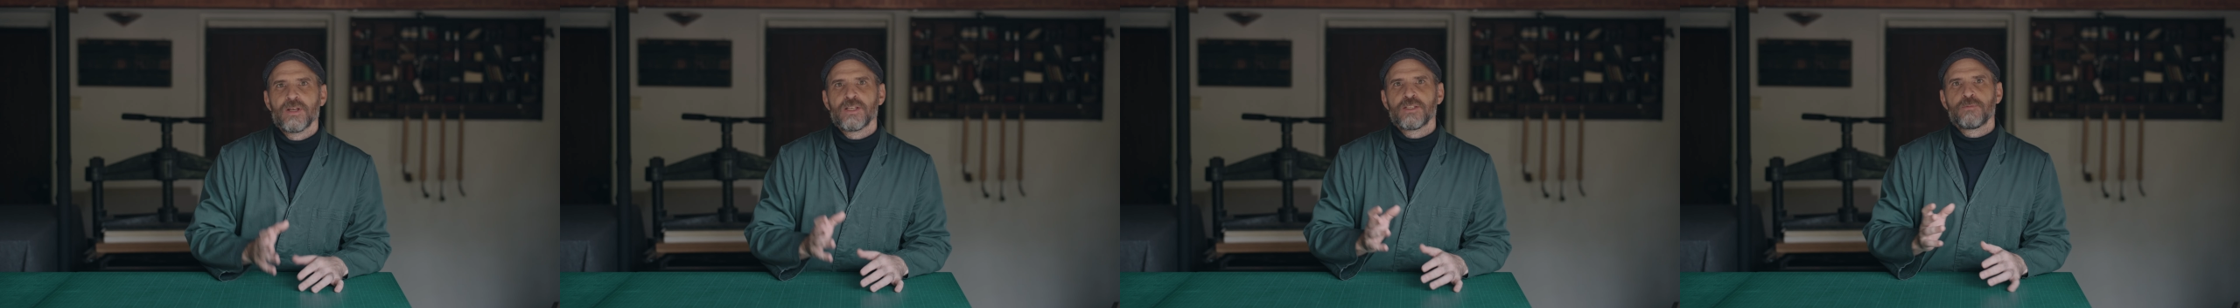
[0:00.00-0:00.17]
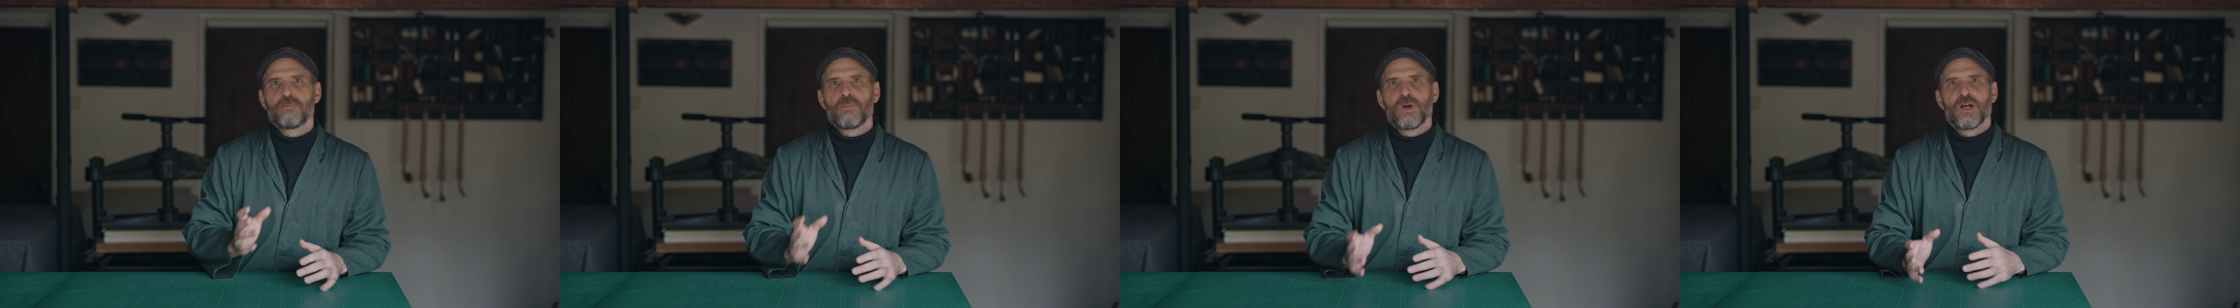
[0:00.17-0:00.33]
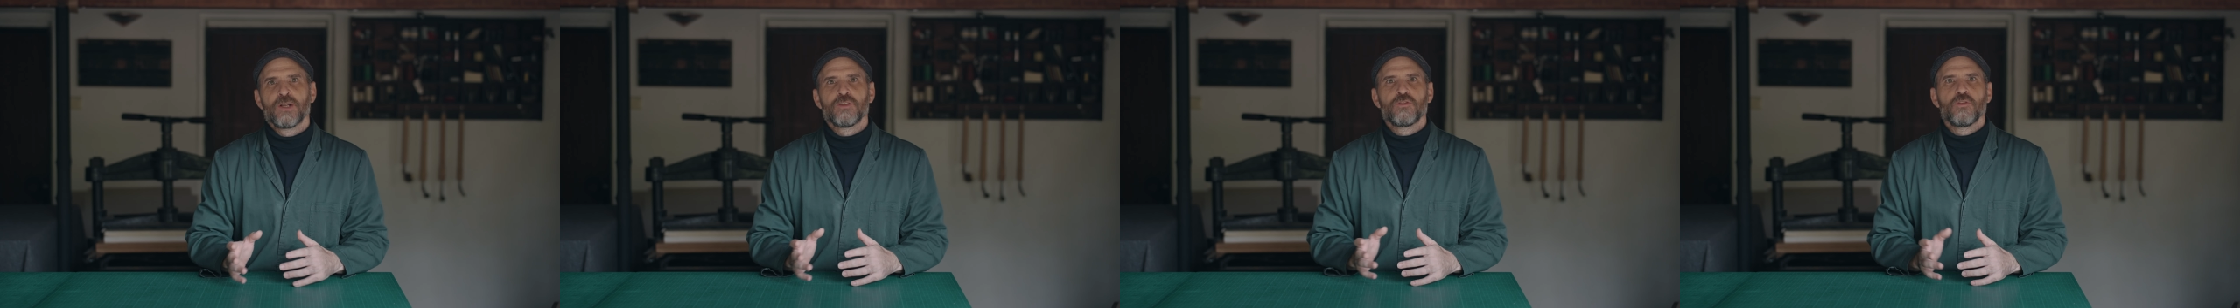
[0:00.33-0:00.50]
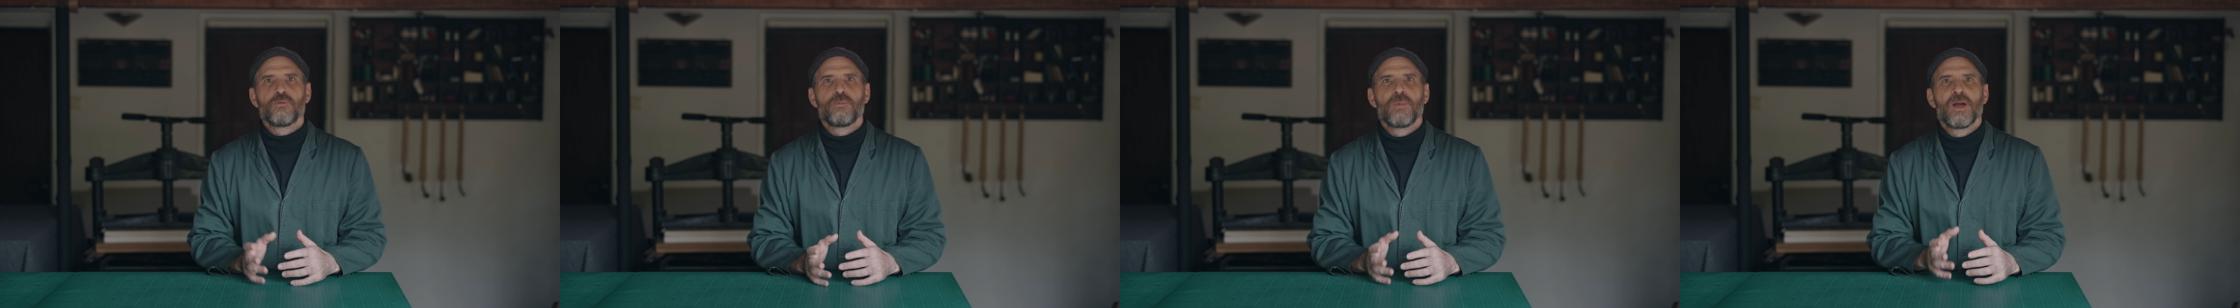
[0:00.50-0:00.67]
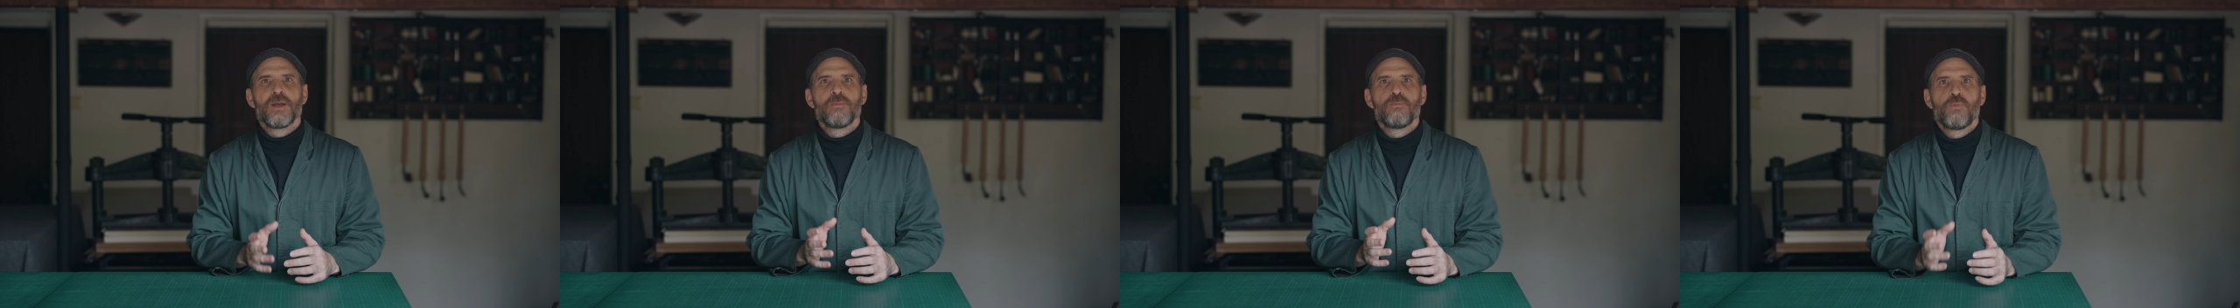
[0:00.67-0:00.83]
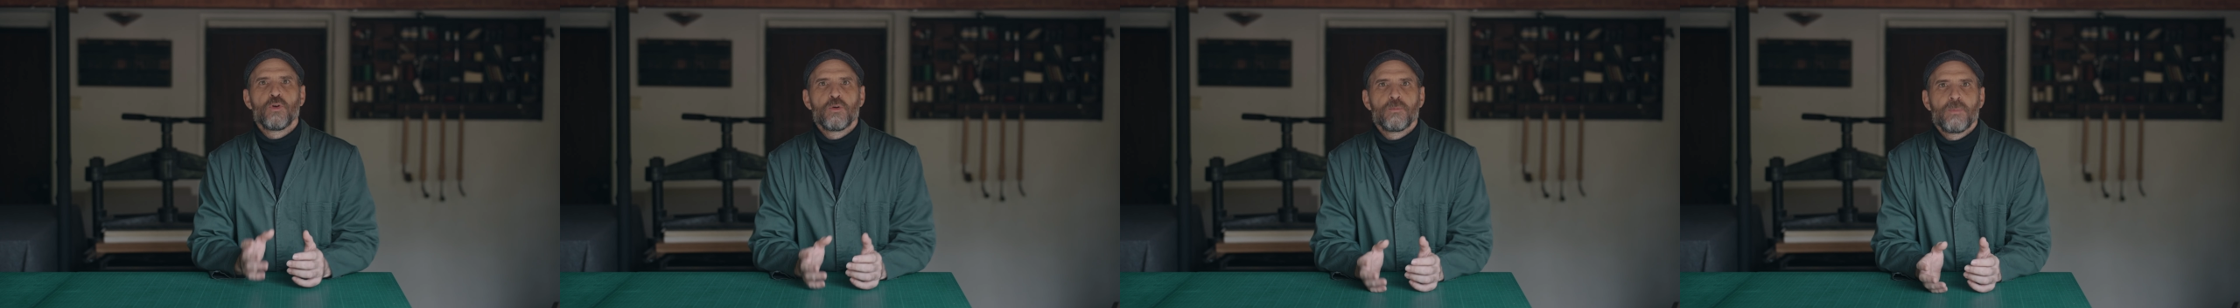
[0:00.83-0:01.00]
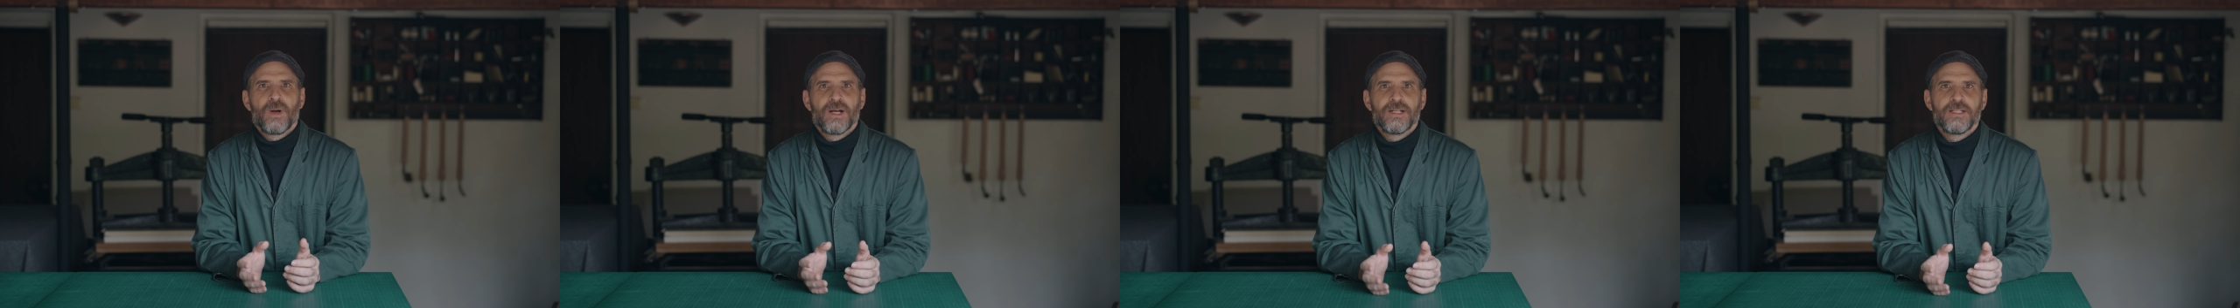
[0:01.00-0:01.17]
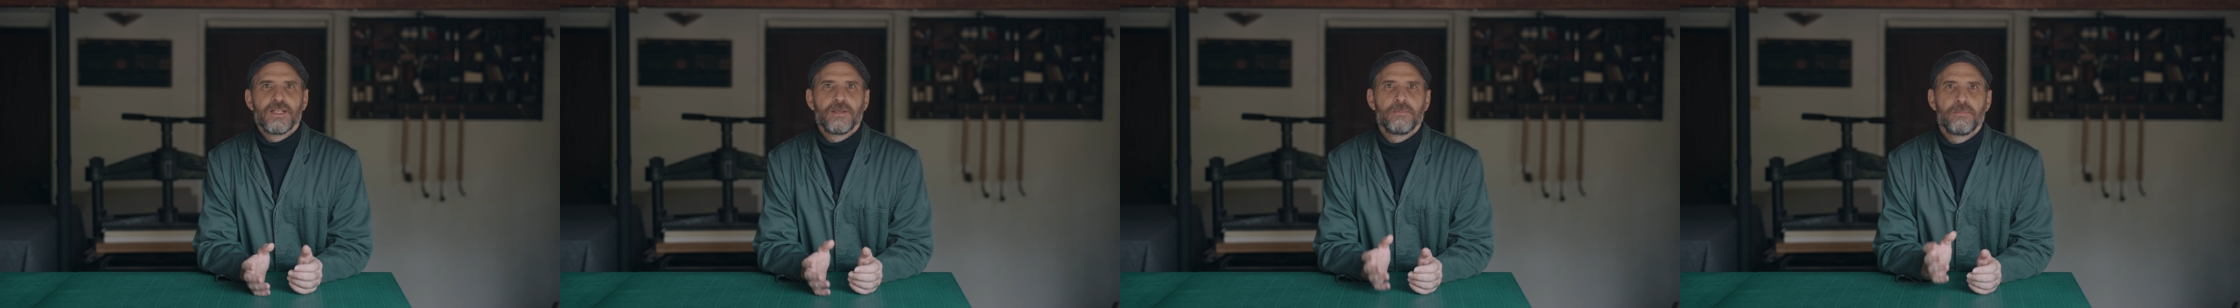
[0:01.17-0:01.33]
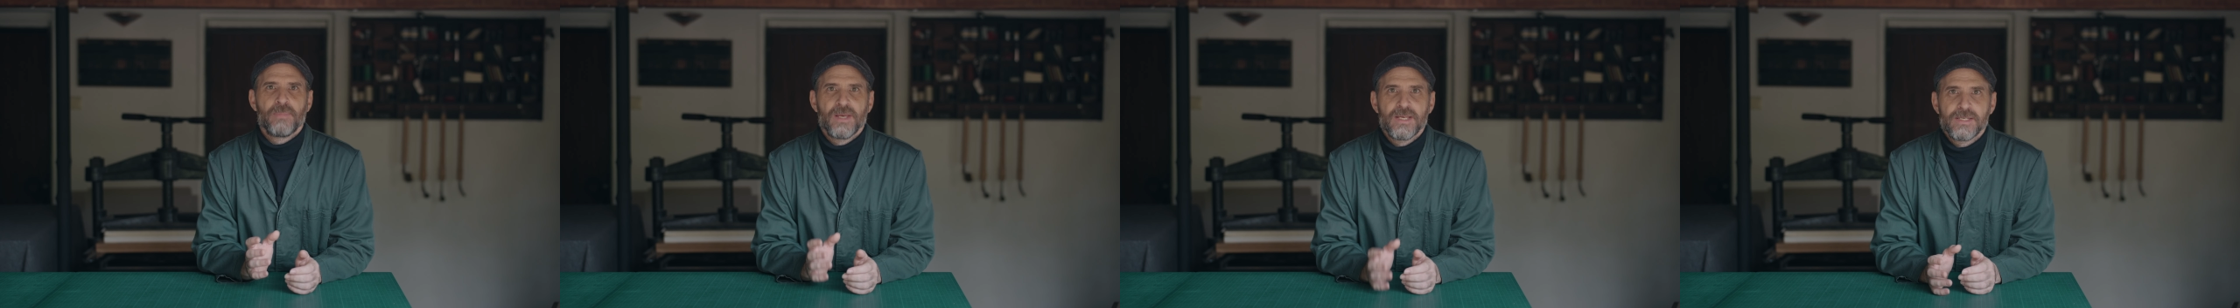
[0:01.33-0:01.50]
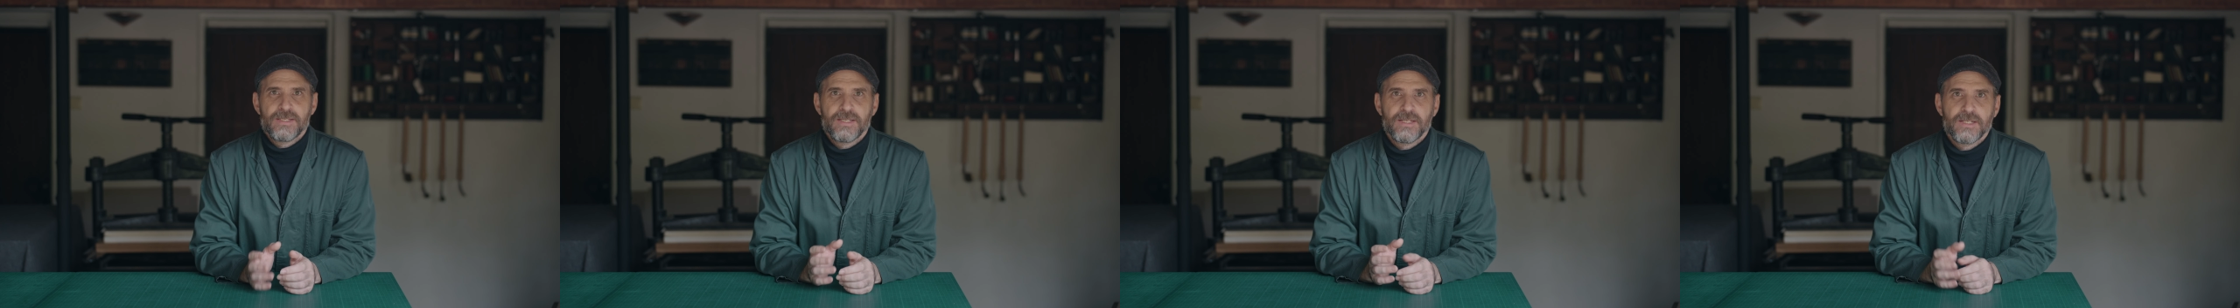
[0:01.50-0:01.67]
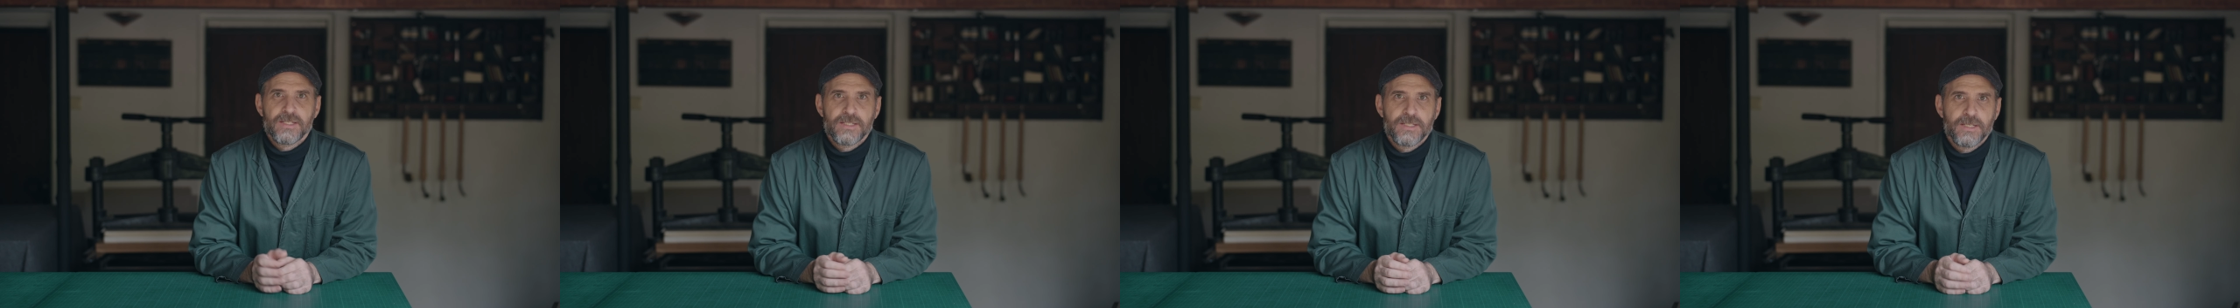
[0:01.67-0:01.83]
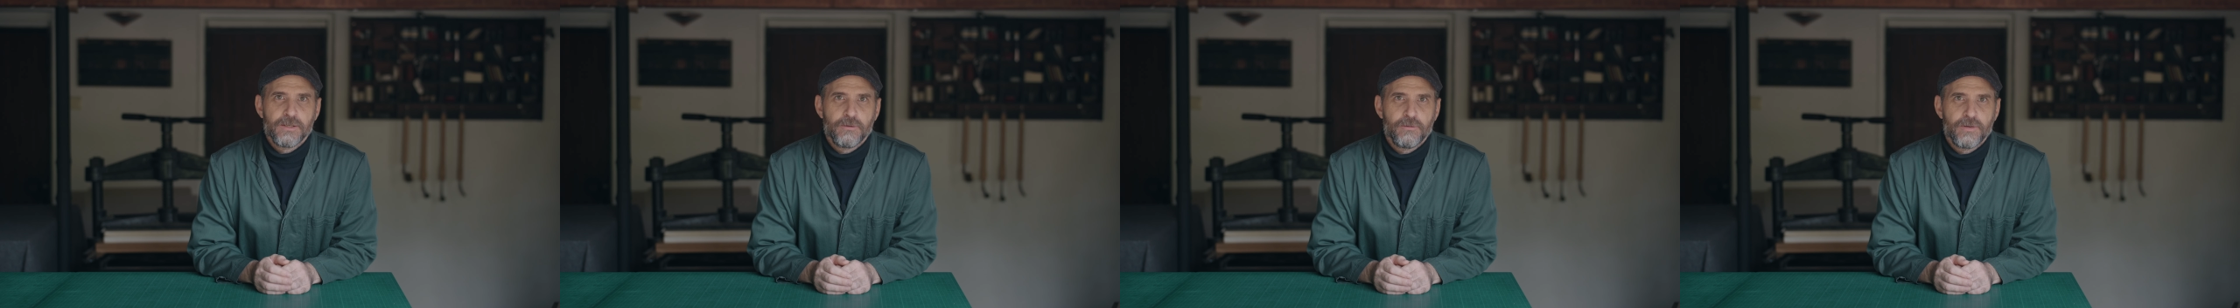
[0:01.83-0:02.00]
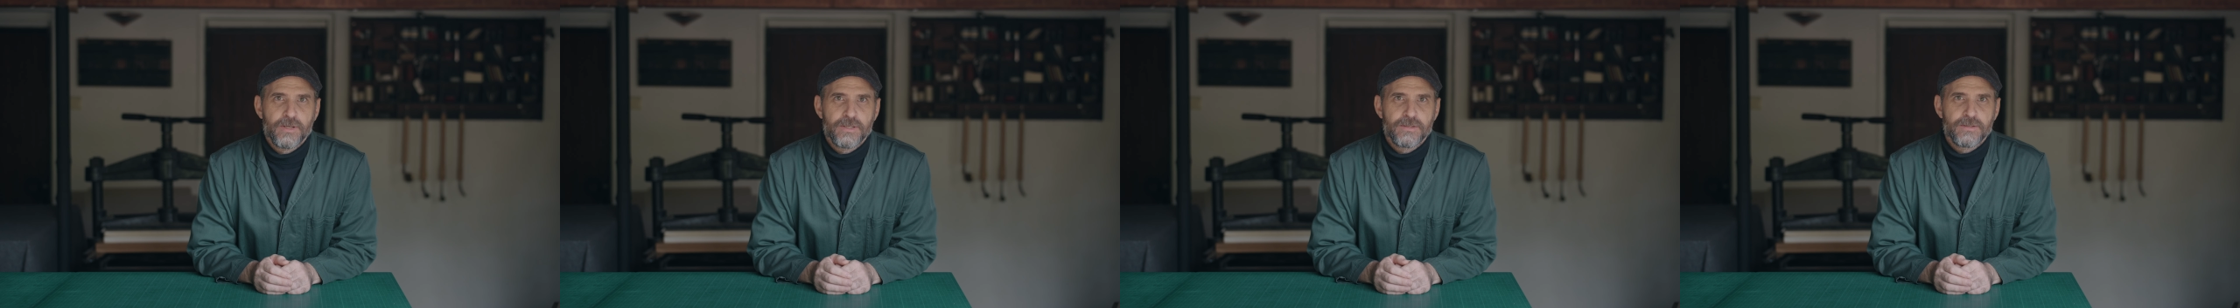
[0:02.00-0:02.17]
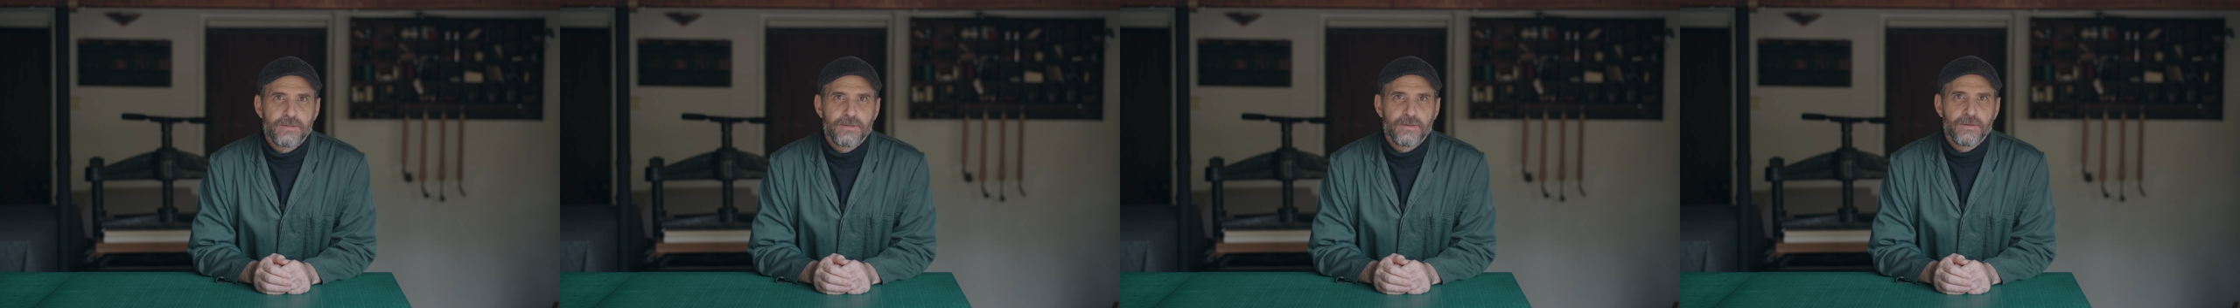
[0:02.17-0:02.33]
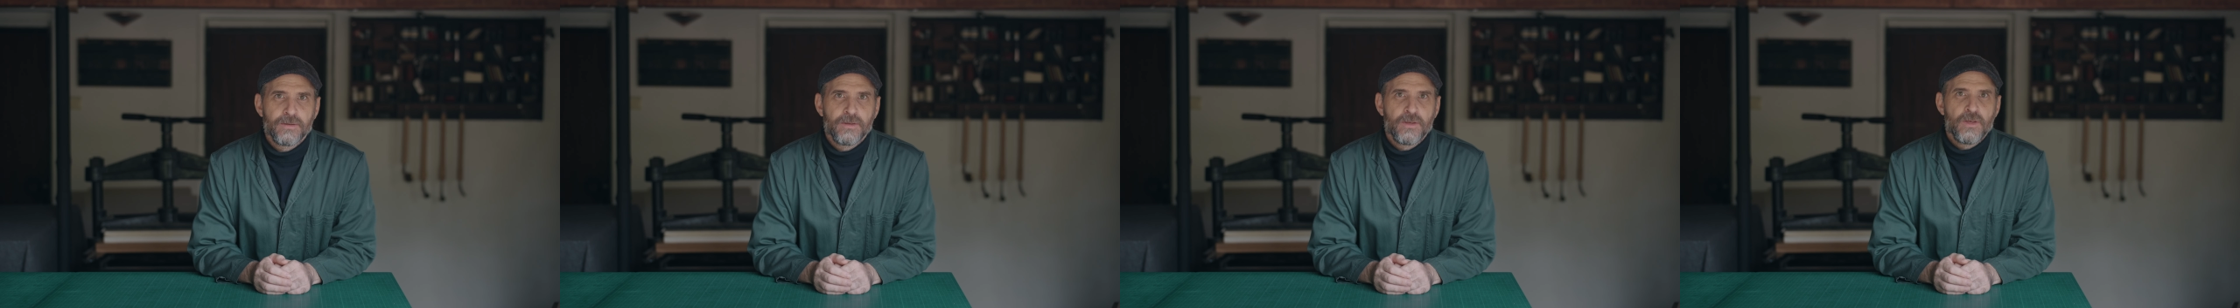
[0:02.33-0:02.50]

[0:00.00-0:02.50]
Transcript: as part of my Bookbinding Basics series.